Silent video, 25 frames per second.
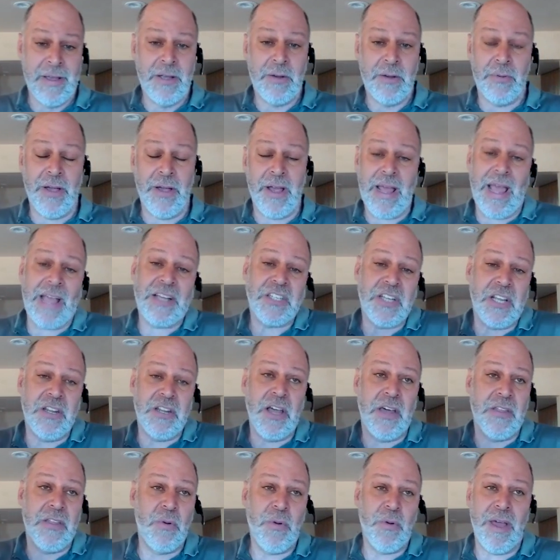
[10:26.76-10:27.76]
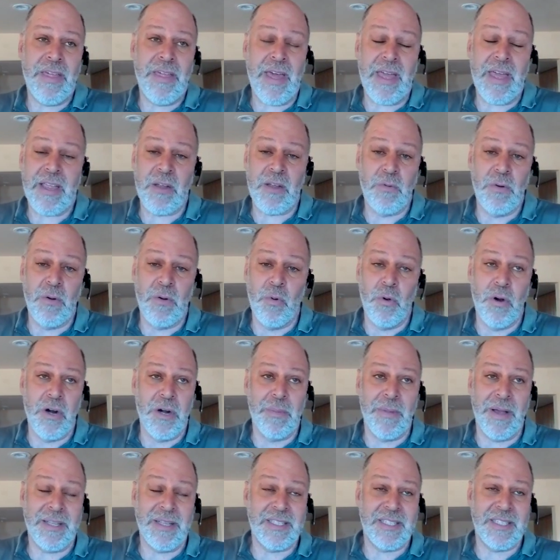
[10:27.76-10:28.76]
Right. Actually, another way that I can reward
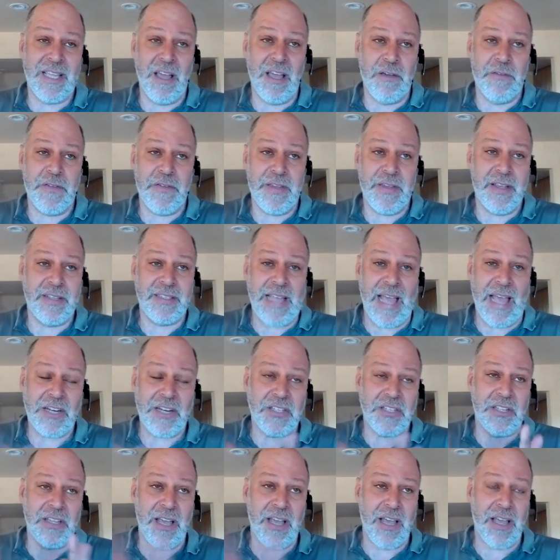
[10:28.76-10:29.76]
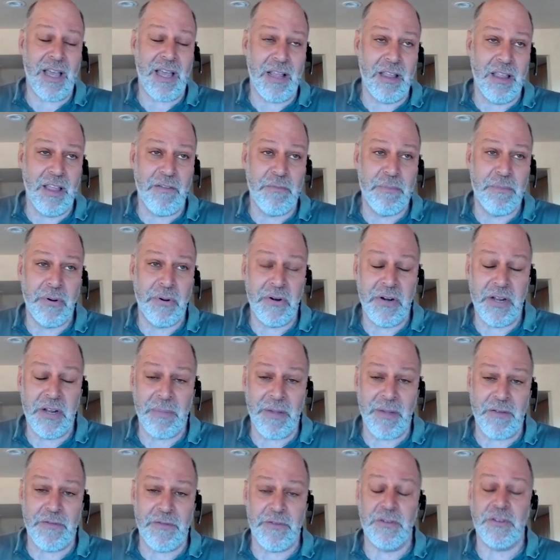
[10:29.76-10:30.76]
myself is actually I love pruning
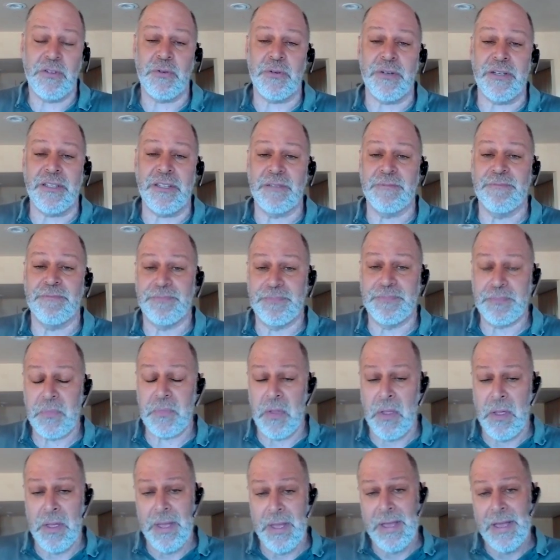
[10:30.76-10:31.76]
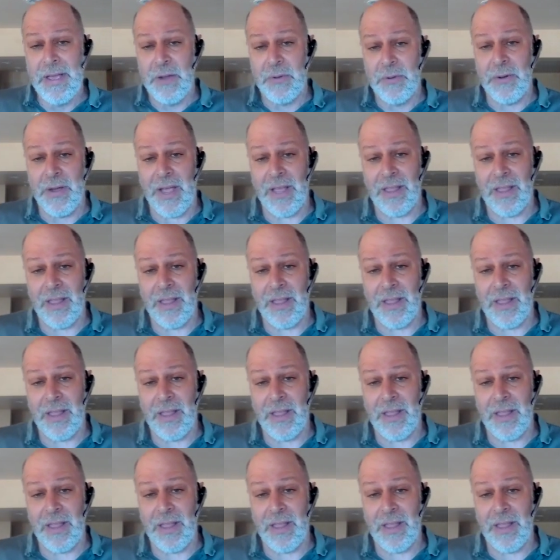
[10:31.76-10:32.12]
my fruit trees. Right.